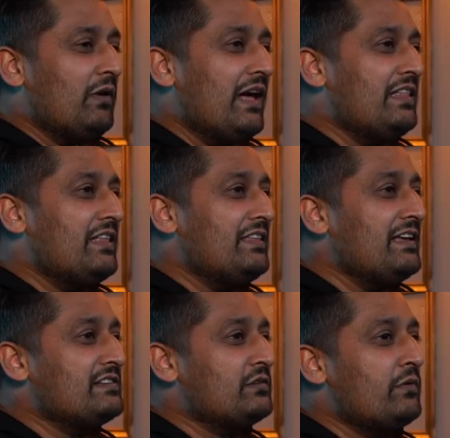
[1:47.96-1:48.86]
like the thing
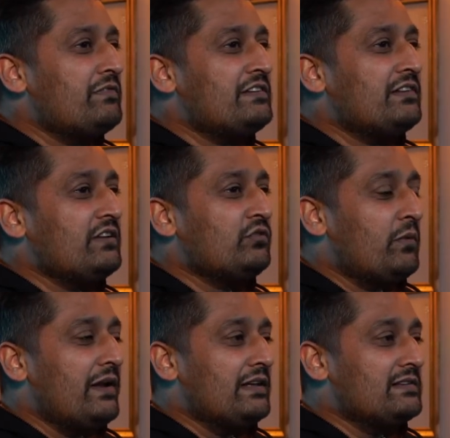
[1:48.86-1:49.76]
is with destination
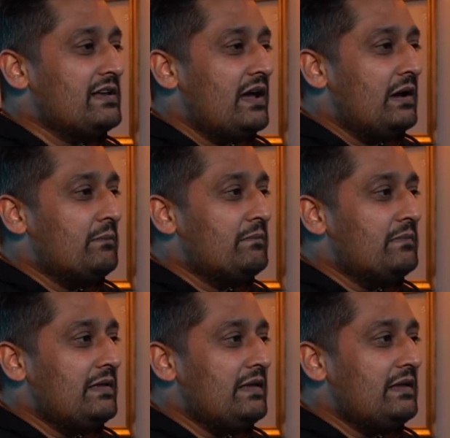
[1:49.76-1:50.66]
weddings,
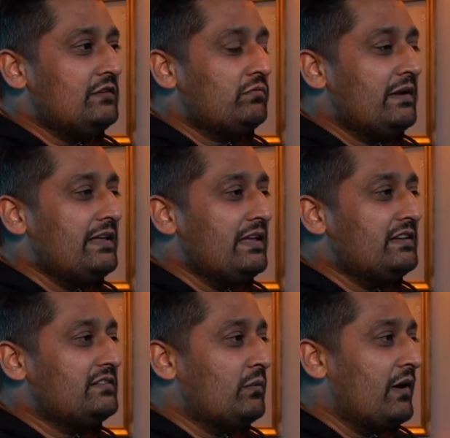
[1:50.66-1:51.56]
it's really key
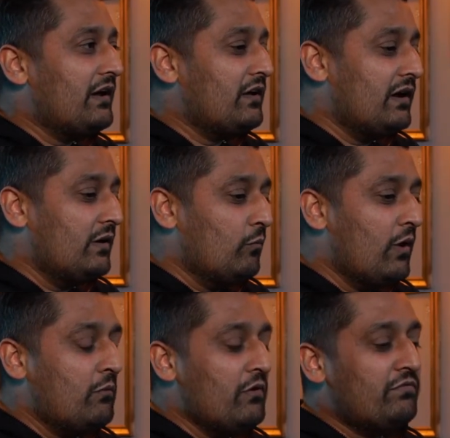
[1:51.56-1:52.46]
to work
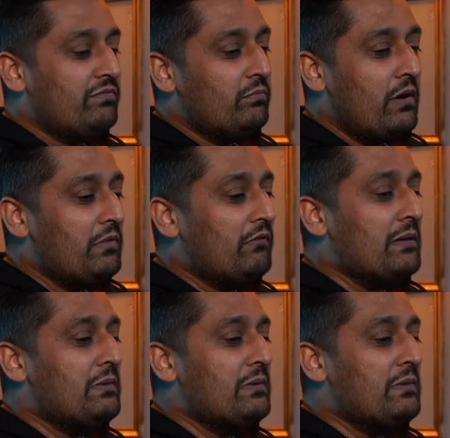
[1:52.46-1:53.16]
with the right